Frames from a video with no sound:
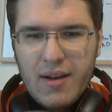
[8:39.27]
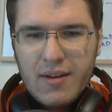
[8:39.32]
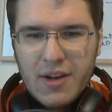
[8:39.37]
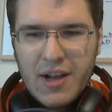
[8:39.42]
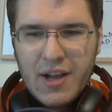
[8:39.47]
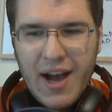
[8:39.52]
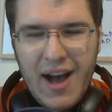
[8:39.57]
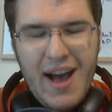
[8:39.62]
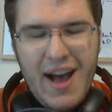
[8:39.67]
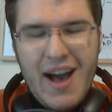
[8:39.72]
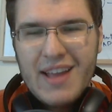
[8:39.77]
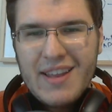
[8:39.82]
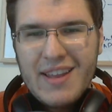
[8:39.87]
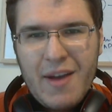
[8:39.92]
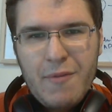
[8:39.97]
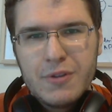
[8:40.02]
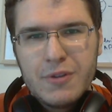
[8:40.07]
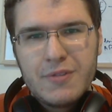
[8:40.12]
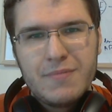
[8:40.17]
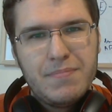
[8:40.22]
God,
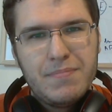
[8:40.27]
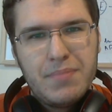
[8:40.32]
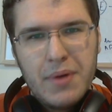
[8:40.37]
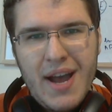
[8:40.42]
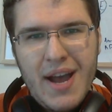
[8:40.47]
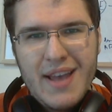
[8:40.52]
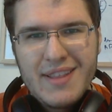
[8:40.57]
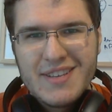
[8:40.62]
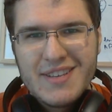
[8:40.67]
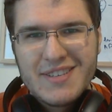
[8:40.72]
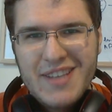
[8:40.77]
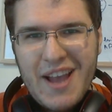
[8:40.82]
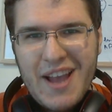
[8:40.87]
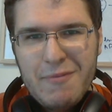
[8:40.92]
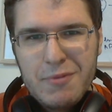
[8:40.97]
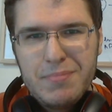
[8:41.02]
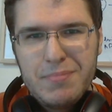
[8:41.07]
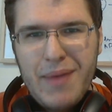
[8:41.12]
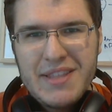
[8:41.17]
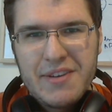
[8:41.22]
I would buy
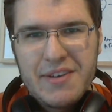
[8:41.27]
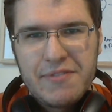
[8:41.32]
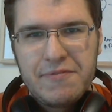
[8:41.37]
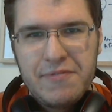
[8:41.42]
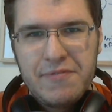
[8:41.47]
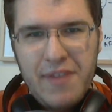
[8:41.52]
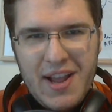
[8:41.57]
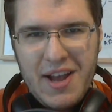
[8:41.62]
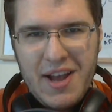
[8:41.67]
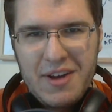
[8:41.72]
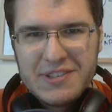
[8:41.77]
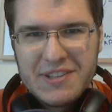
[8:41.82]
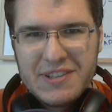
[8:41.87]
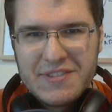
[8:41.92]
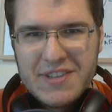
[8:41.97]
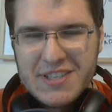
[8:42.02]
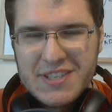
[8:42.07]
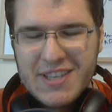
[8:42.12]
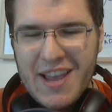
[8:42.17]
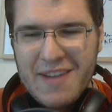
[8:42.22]
the fuck out
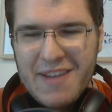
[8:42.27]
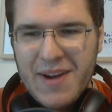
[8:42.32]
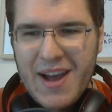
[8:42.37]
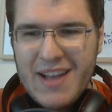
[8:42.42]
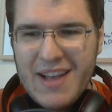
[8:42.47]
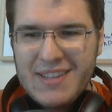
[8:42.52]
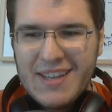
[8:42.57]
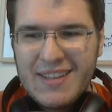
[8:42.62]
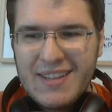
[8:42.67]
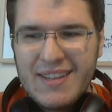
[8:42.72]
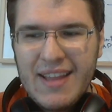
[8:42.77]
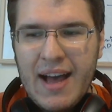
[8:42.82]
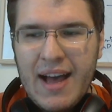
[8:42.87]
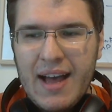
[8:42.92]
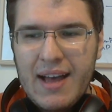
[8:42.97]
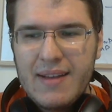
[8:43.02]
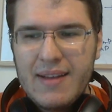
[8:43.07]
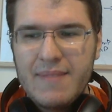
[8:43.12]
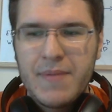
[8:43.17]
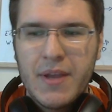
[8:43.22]
of this game, right? And
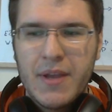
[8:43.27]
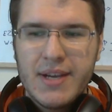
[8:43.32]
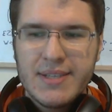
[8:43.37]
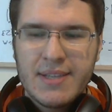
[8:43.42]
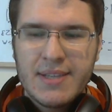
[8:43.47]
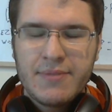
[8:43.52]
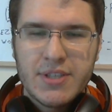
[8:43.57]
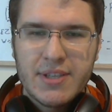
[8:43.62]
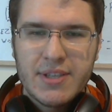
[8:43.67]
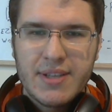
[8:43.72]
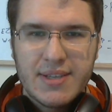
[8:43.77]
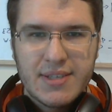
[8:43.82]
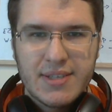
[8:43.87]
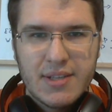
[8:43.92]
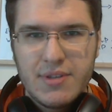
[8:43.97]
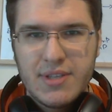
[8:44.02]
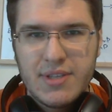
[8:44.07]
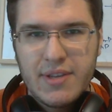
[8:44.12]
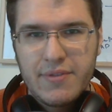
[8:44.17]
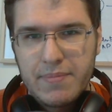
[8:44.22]
because it was an
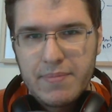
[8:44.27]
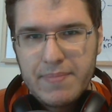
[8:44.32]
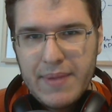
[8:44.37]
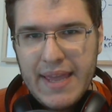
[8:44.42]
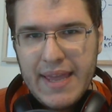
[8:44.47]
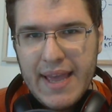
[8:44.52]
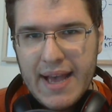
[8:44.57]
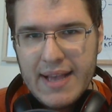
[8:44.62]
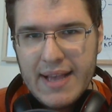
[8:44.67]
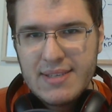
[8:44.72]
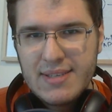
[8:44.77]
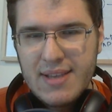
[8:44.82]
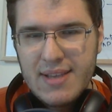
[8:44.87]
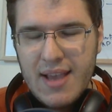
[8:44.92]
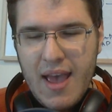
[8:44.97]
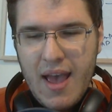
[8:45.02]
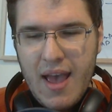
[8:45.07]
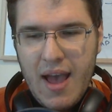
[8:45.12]
exclusive on PS,